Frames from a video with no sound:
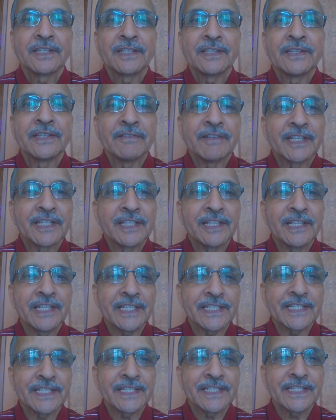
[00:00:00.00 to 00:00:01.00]

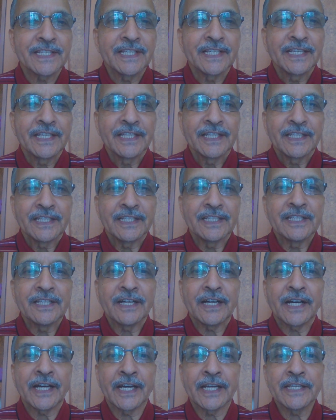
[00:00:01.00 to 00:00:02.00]
Nevertheless, in a
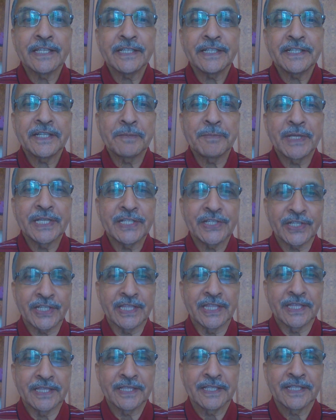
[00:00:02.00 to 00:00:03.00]
higher
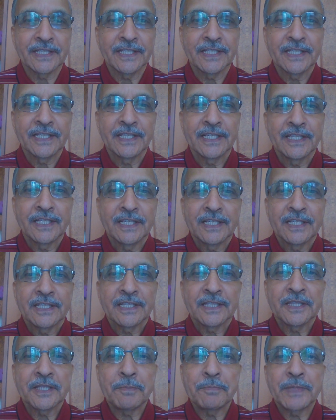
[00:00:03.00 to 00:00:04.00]
dimension,
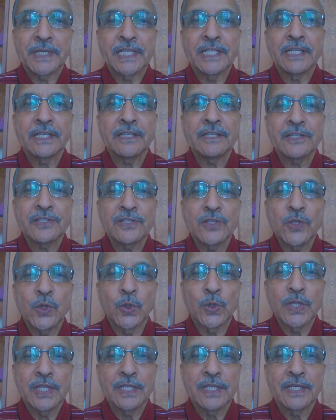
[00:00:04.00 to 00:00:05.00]
the beginning is
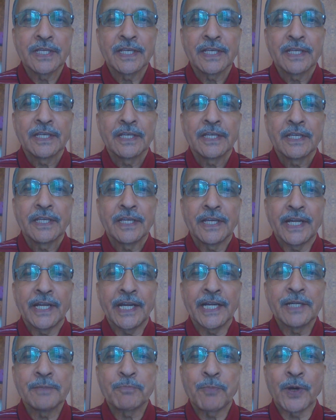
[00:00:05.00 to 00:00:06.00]
known
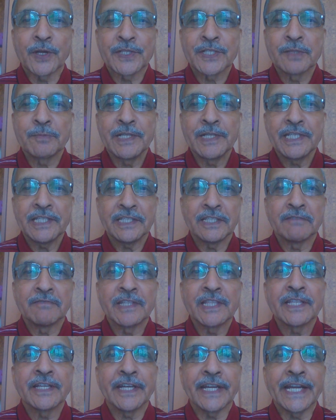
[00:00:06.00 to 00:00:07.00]
and possibly even the